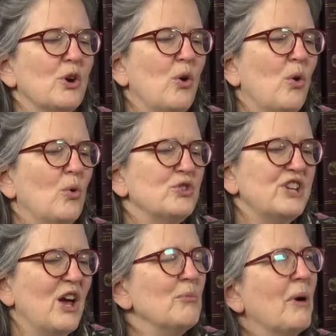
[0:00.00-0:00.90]
whole
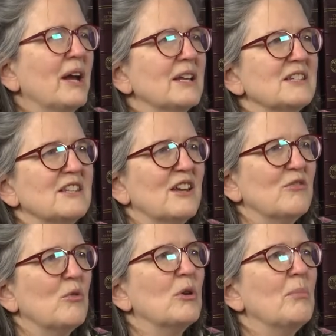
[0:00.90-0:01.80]
soundbite instead
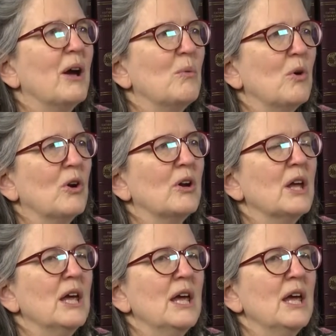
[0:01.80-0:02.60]
of word by word.